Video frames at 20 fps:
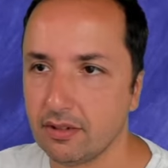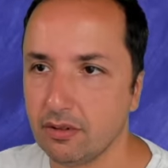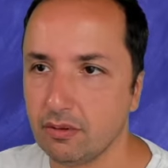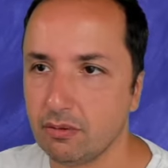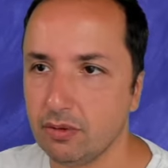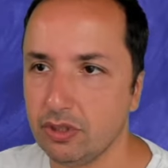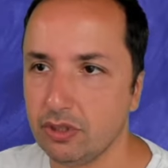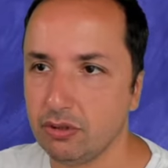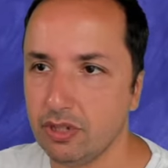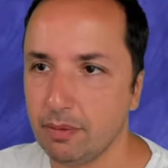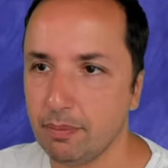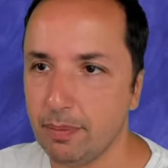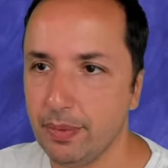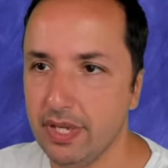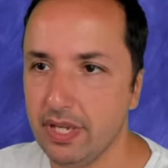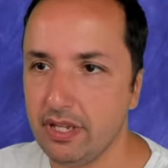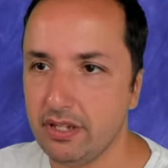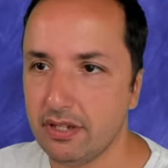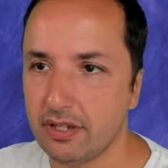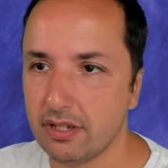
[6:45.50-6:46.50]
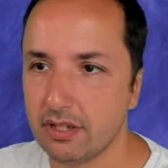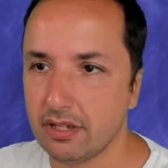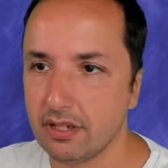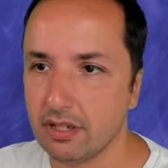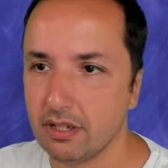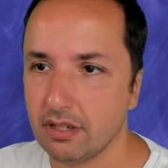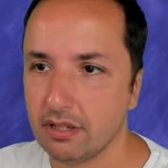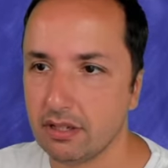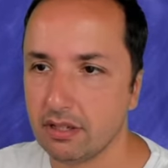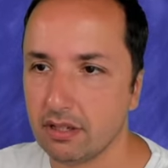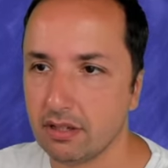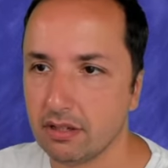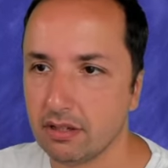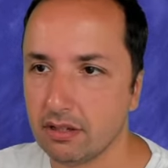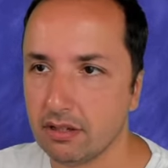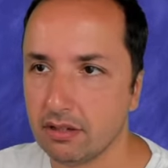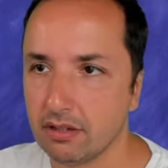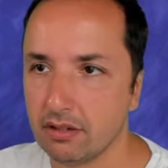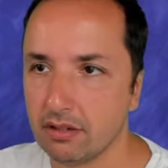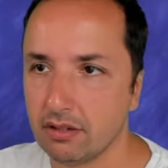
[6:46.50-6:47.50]
We took a piece.
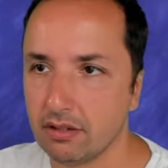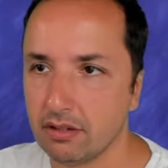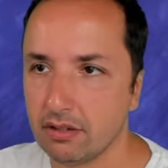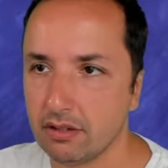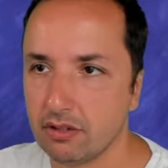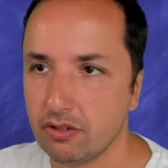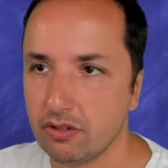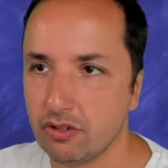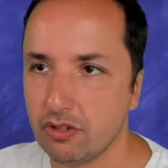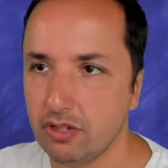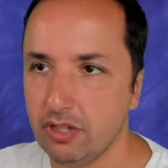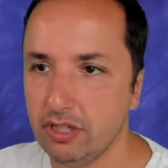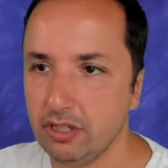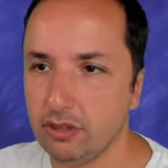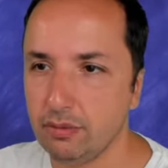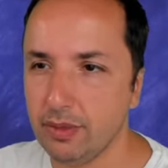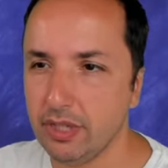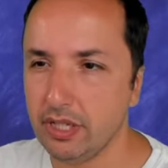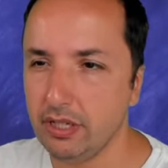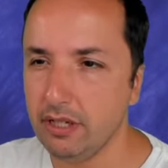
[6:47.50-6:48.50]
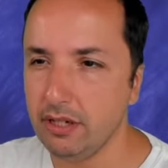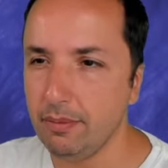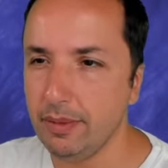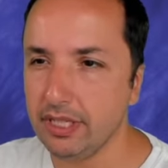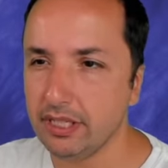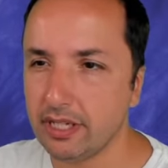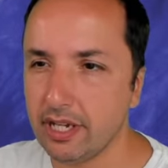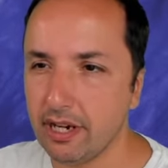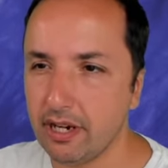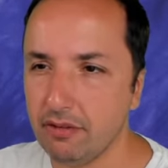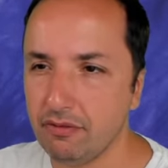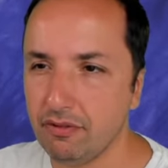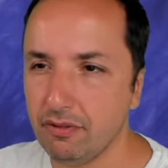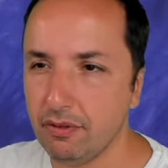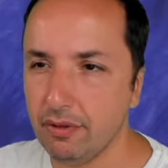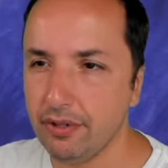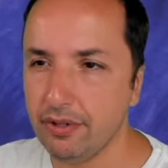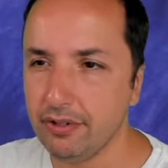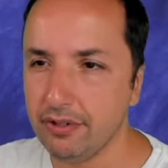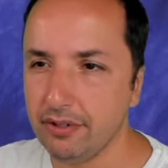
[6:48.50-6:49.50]
Just need to be a little bit careful
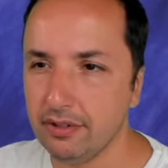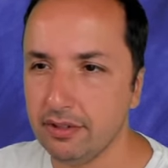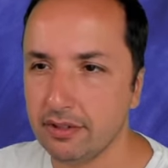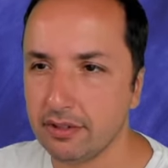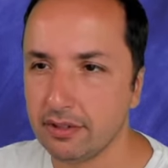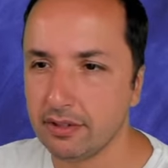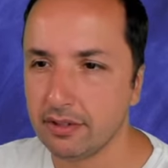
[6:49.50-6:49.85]
here.